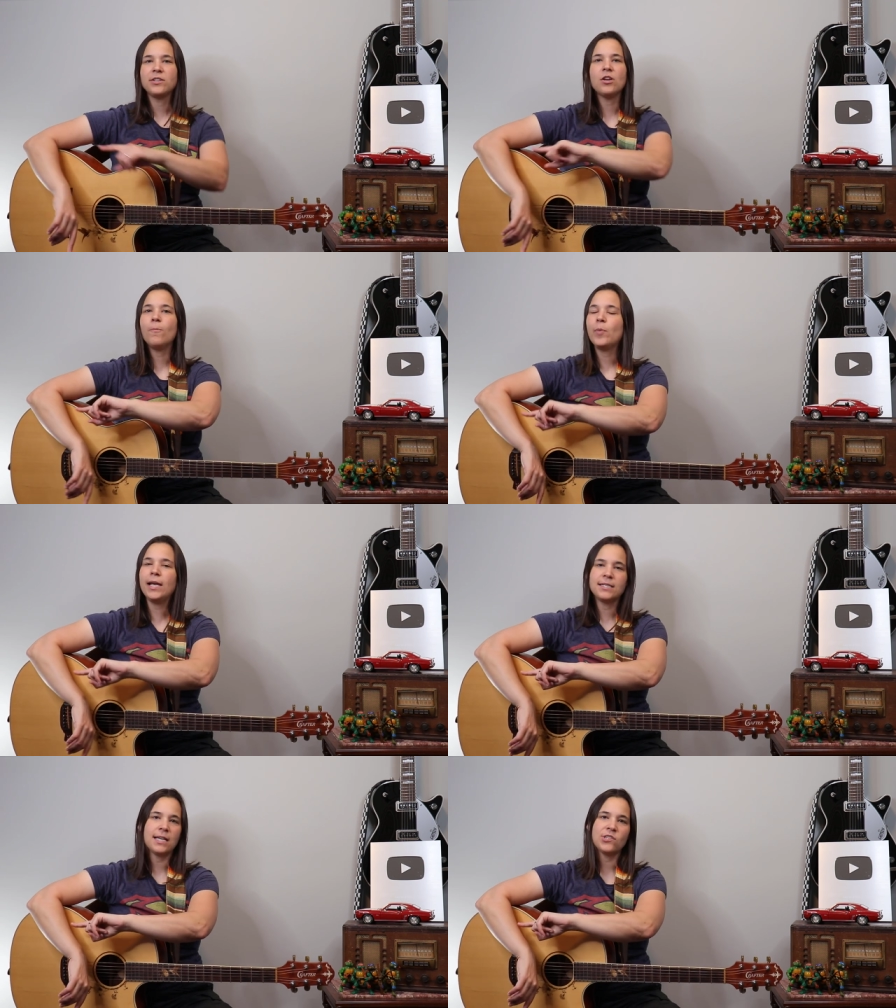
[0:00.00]
I don't
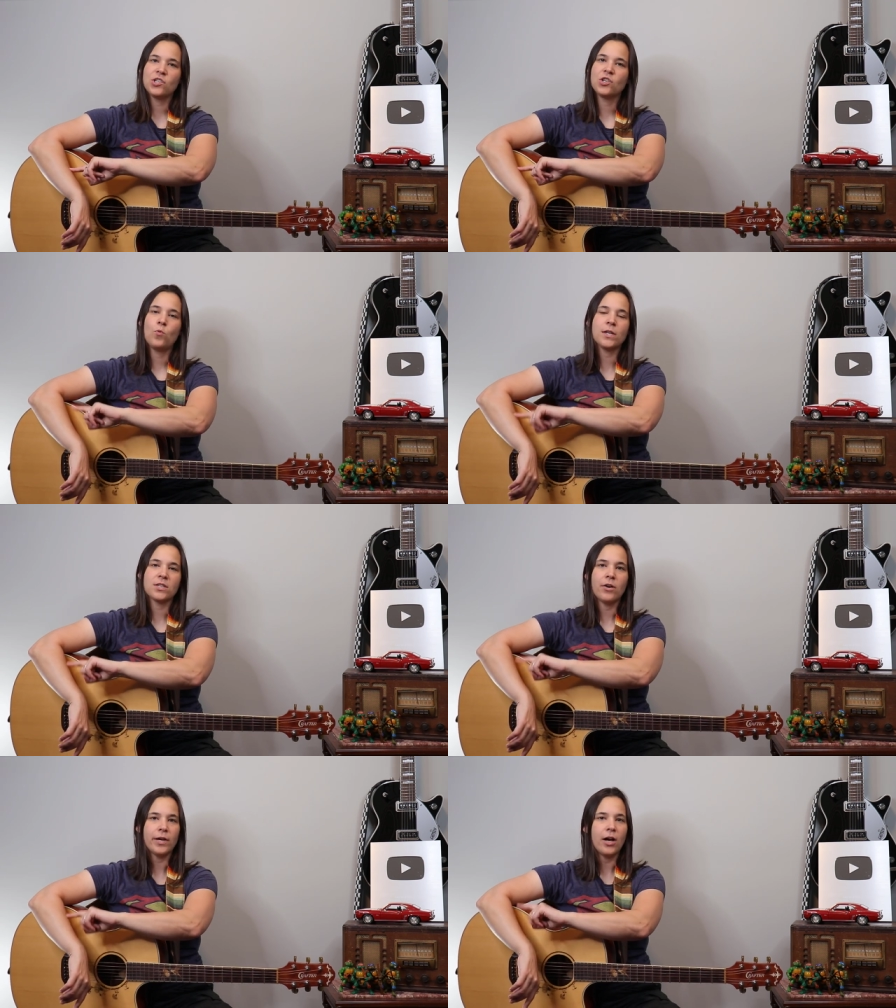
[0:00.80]
pay attention to
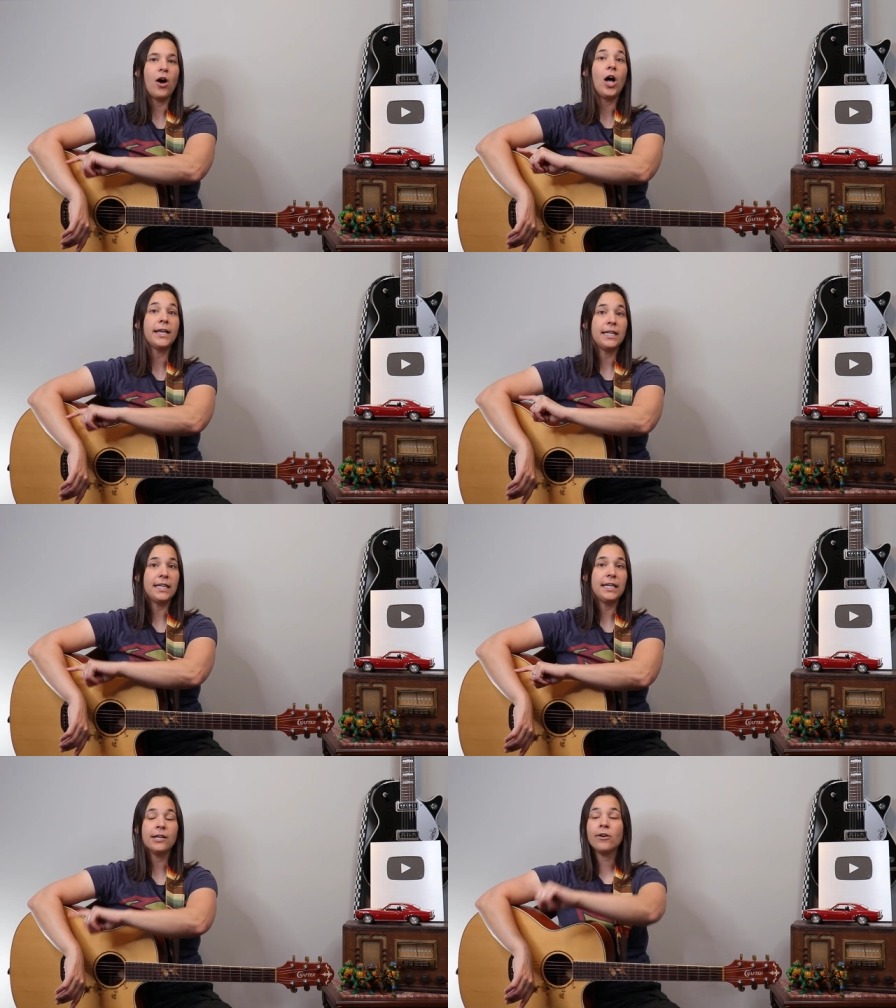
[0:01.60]
what's going on
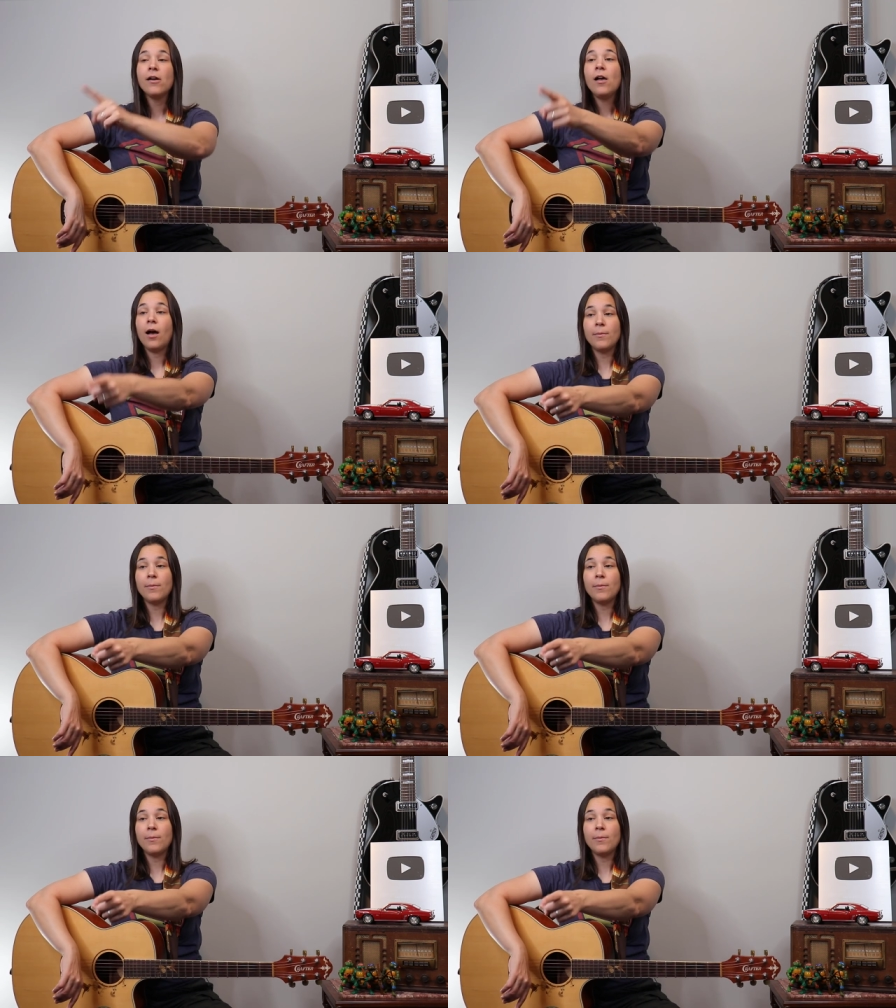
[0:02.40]
here.